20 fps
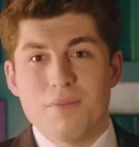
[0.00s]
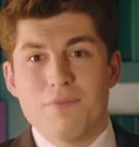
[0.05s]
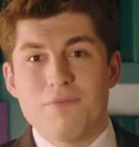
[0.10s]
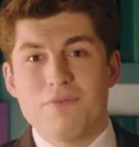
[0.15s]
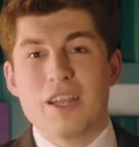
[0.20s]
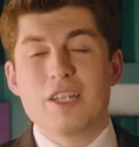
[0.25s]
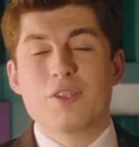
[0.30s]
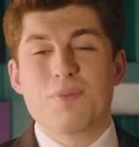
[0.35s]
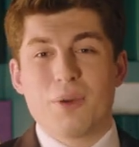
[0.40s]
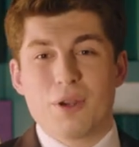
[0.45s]

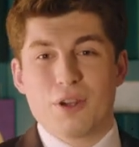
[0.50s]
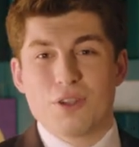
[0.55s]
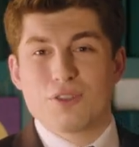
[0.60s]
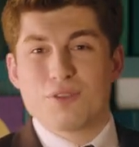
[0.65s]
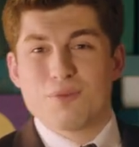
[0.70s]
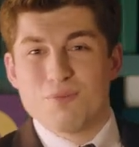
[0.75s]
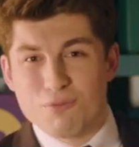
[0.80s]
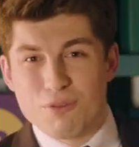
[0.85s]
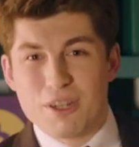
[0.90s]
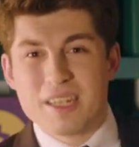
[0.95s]
Facebook
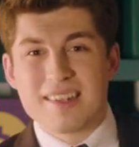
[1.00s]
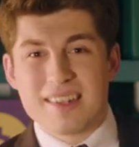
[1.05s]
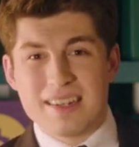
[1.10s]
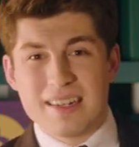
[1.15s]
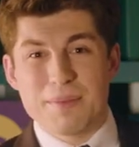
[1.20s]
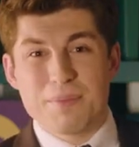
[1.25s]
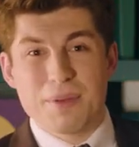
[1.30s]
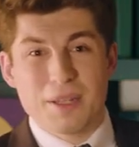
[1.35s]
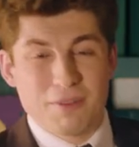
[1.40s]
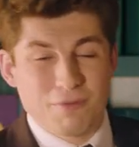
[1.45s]
has
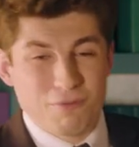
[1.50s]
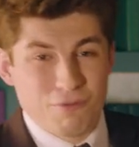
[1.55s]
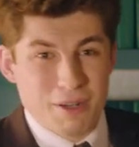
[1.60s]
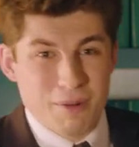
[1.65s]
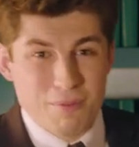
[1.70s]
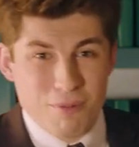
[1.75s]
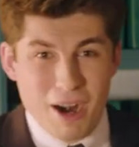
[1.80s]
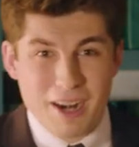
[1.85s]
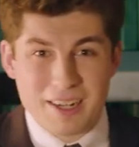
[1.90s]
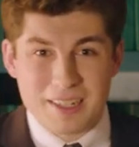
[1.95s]
recently been
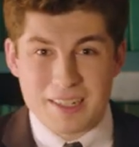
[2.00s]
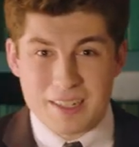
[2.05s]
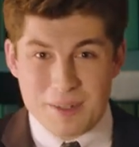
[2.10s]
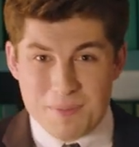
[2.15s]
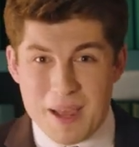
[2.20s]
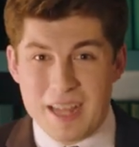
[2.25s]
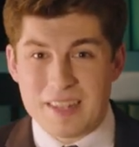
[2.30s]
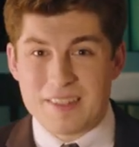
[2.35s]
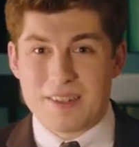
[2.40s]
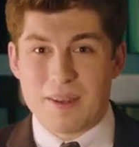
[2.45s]
rebranded as
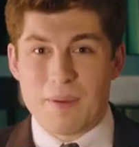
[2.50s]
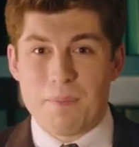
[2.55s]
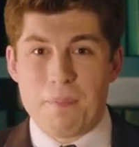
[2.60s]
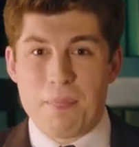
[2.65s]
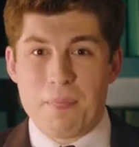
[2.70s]
Meta.